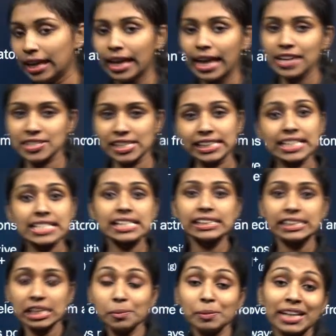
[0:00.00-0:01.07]
Actually, it is the
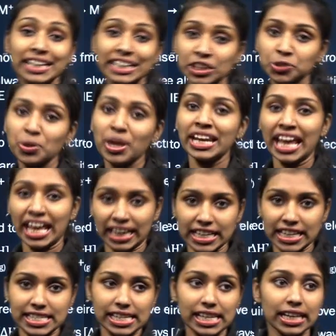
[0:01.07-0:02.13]
term related to an
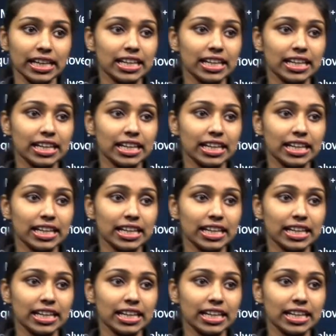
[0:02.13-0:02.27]
energy.